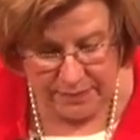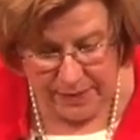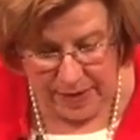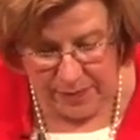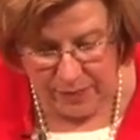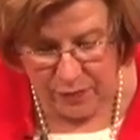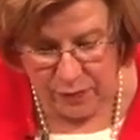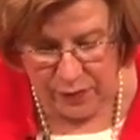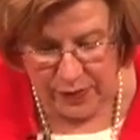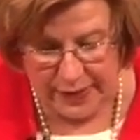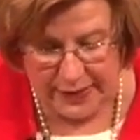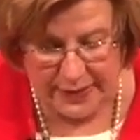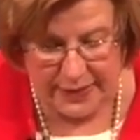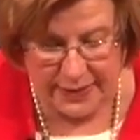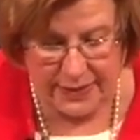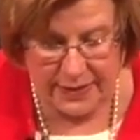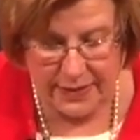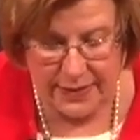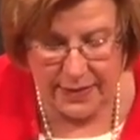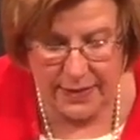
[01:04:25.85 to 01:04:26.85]

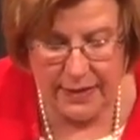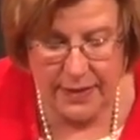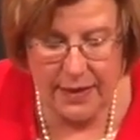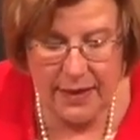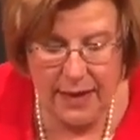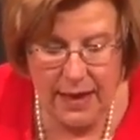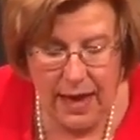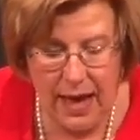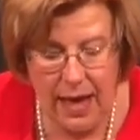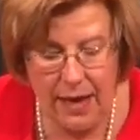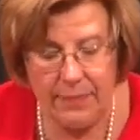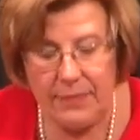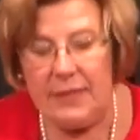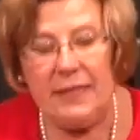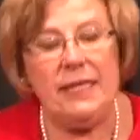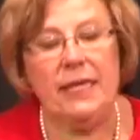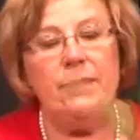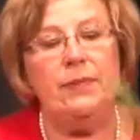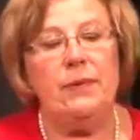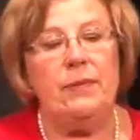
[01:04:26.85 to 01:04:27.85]
memories
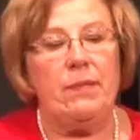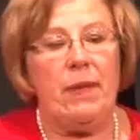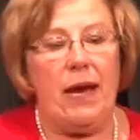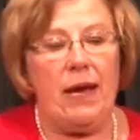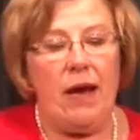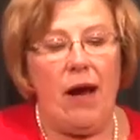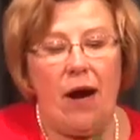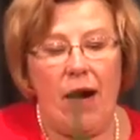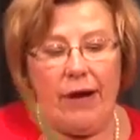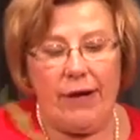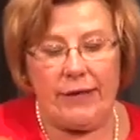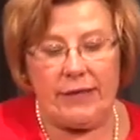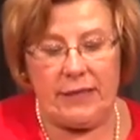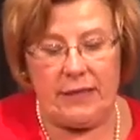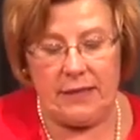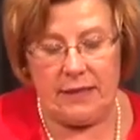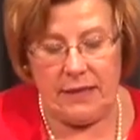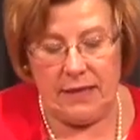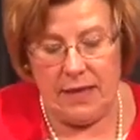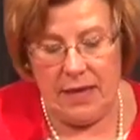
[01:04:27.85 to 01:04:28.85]
deep in my heart.